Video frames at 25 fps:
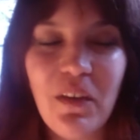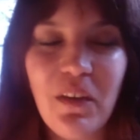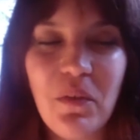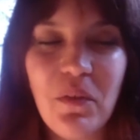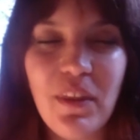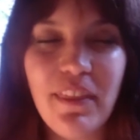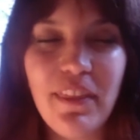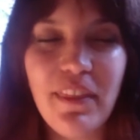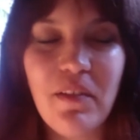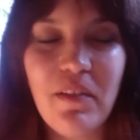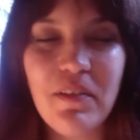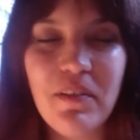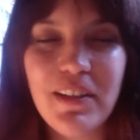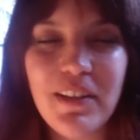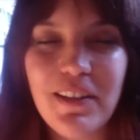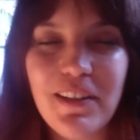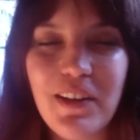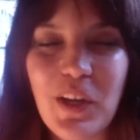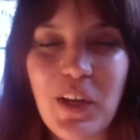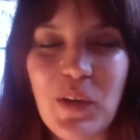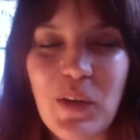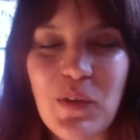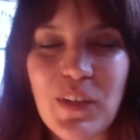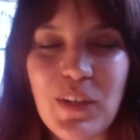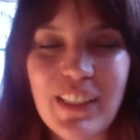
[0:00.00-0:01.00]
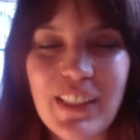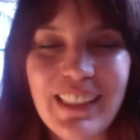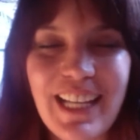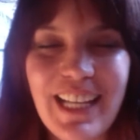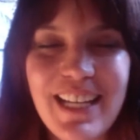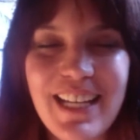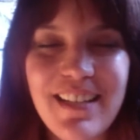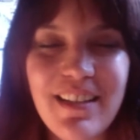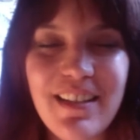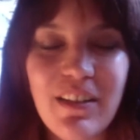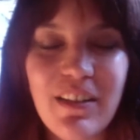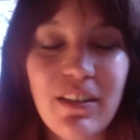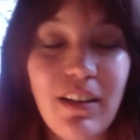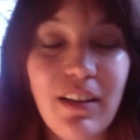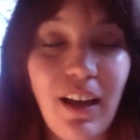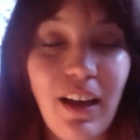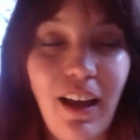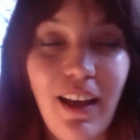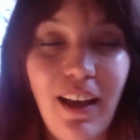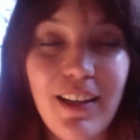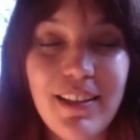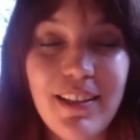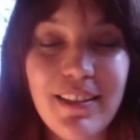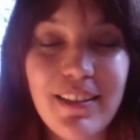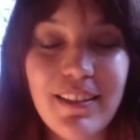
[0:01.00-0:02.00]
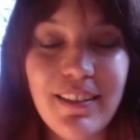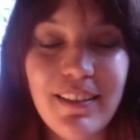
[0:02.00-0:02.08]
with them, whether you realize it or not.